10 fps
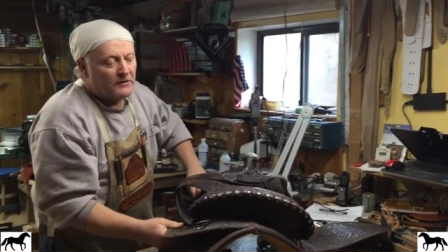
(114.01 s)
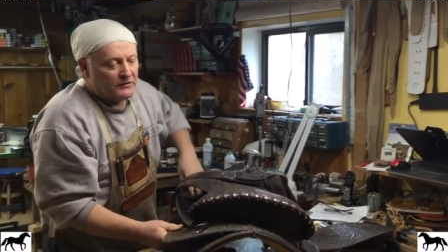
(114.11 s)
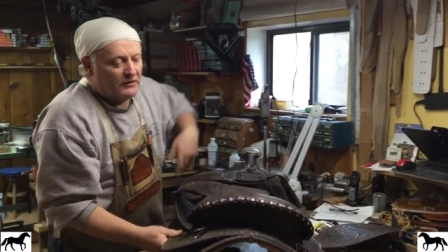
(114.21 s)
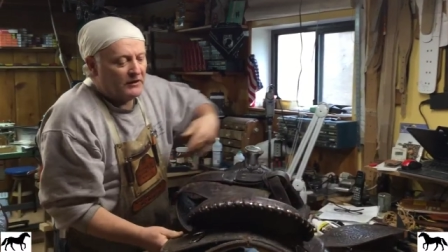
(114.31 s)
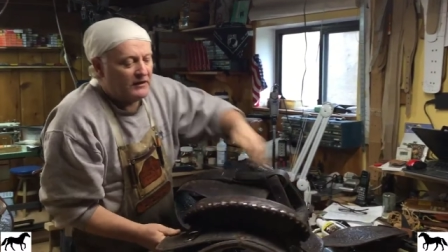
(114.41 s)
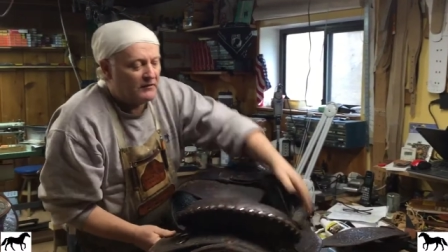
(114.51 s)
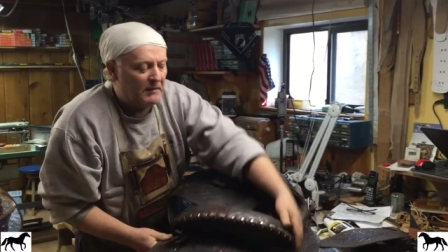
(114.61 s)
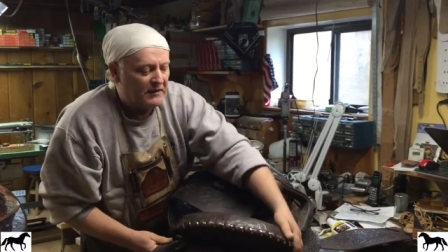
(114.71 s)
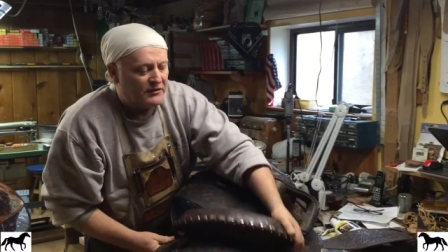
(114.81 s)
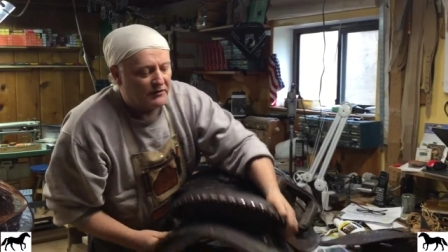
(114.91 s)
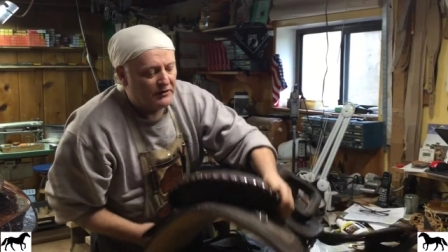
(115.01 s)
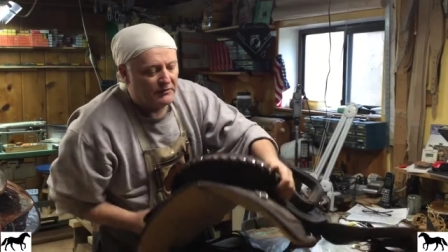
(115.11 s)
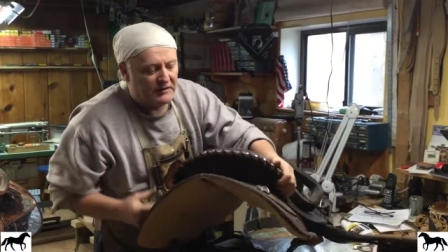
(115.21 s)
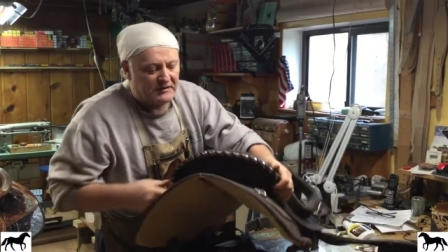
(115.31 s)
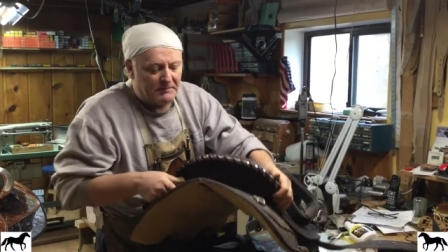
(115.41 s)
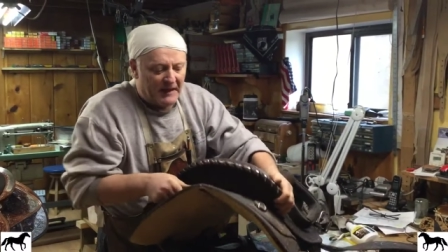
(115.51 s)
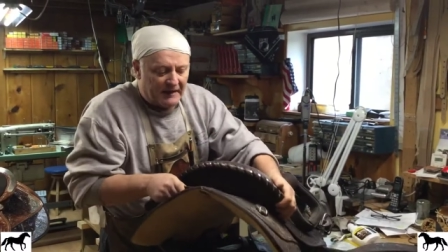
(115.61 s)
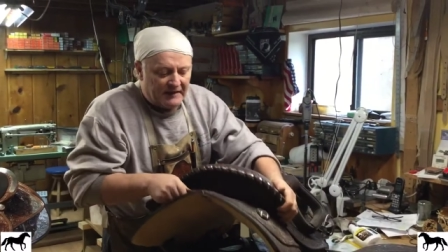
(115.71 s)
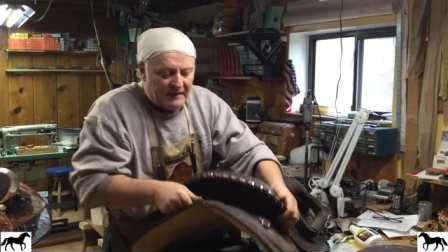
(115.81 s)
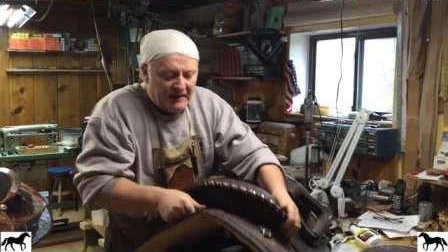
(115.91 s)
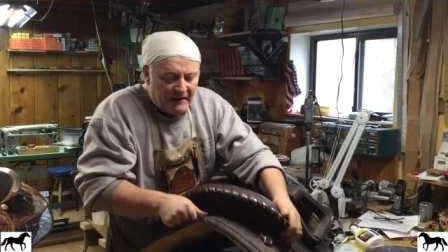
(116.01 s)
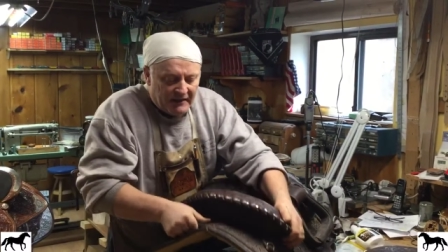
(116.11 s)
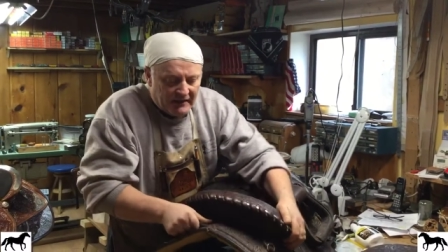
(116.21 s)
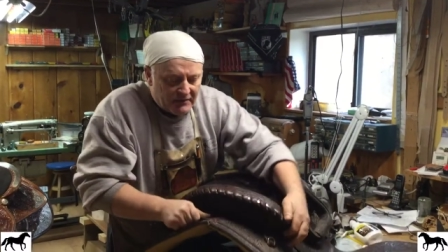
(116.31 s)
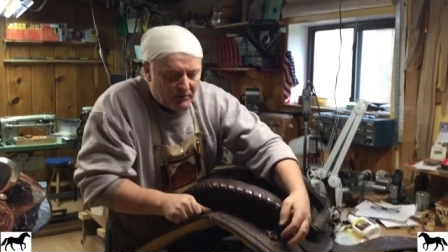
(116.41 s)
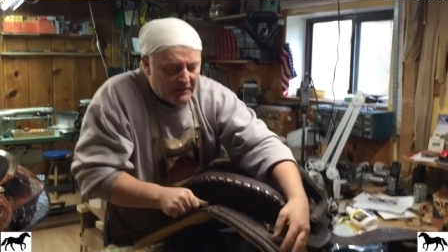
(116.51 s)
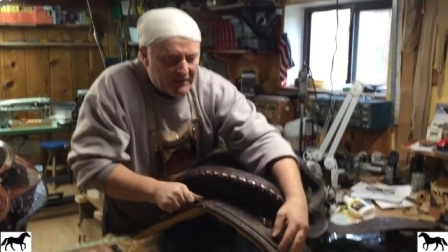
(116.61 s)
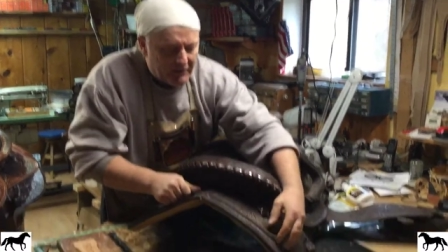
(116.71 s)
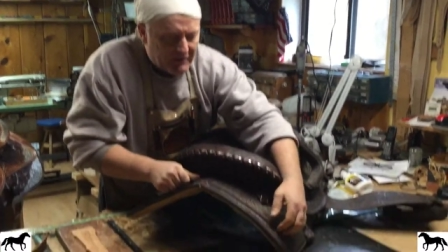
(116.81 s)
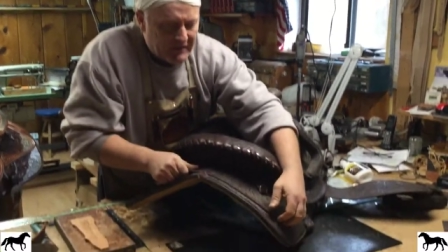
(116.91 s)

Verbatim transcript: So you need to make sure you inspect. This one here